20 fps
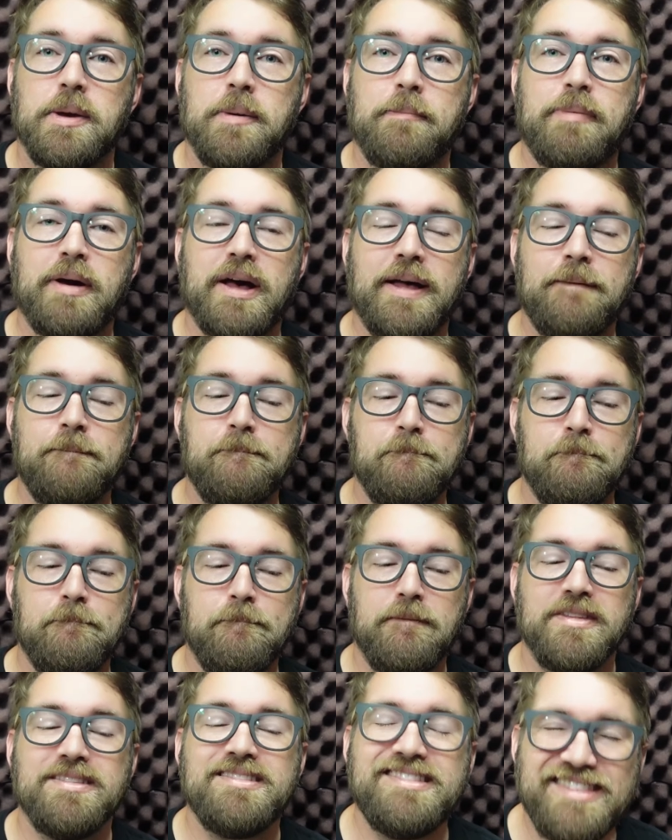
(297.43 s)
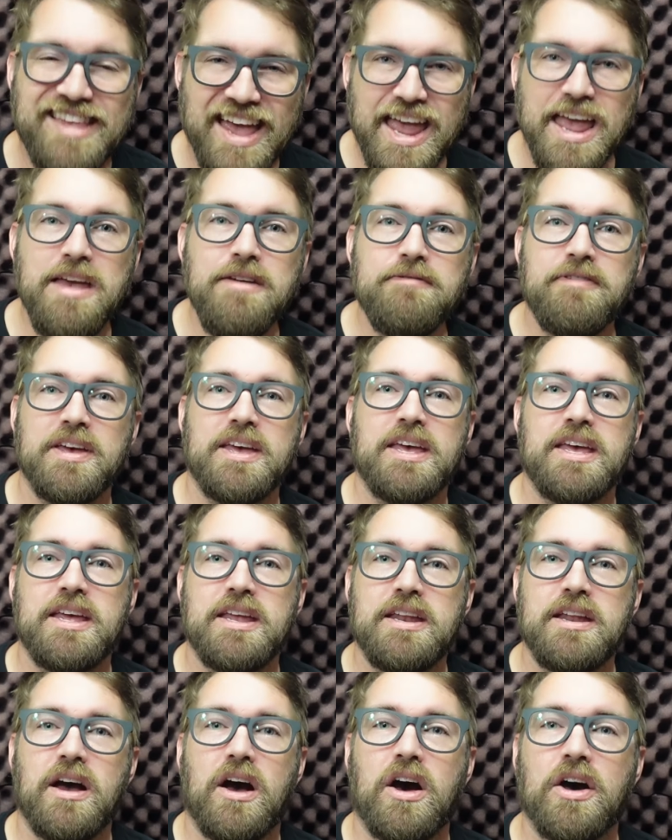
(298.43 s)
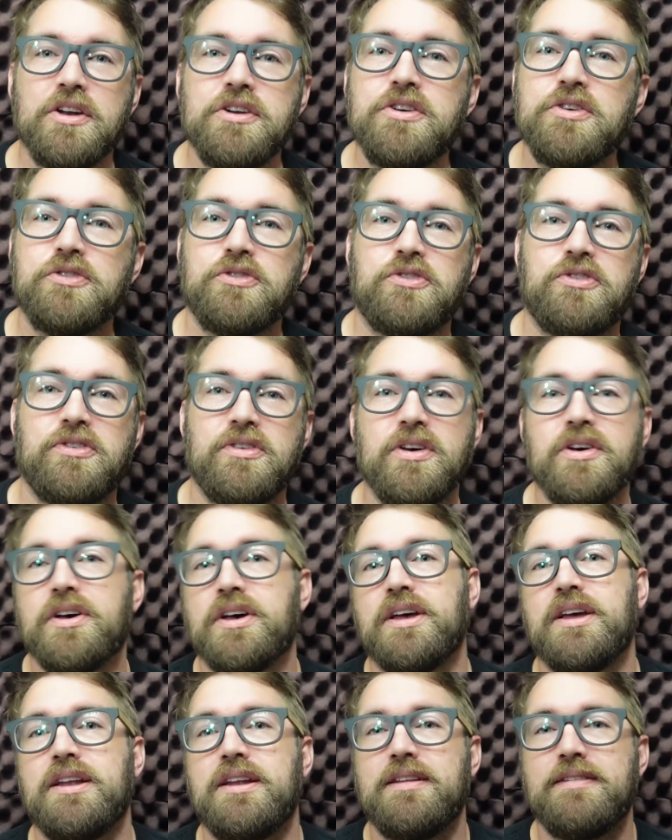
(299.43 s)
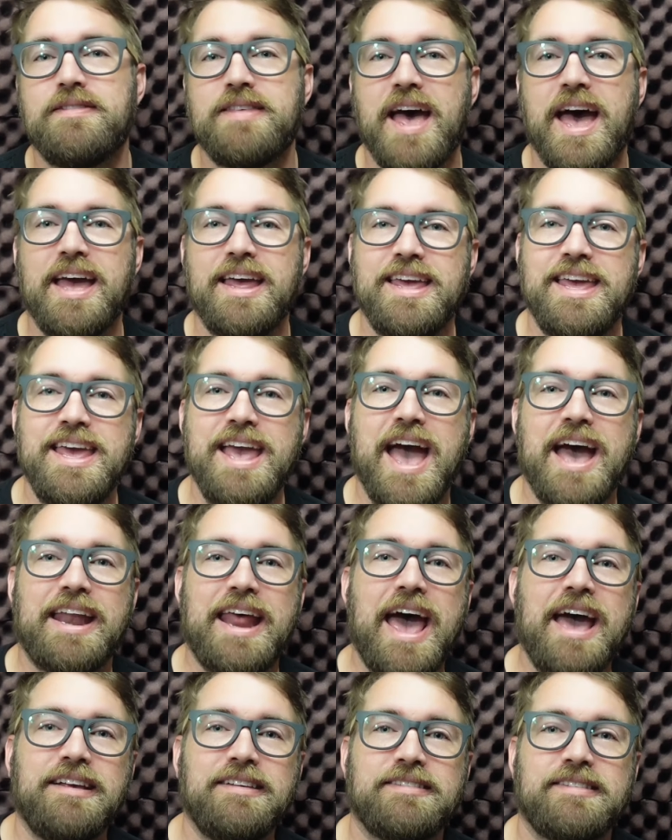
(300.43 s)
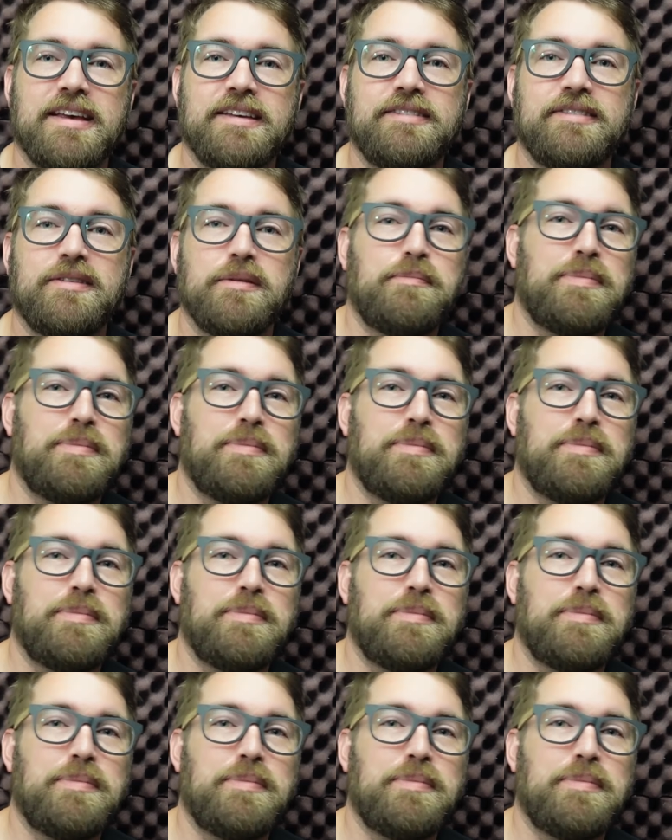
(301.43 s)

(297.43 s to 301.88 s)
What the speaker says: But David understood that he had access to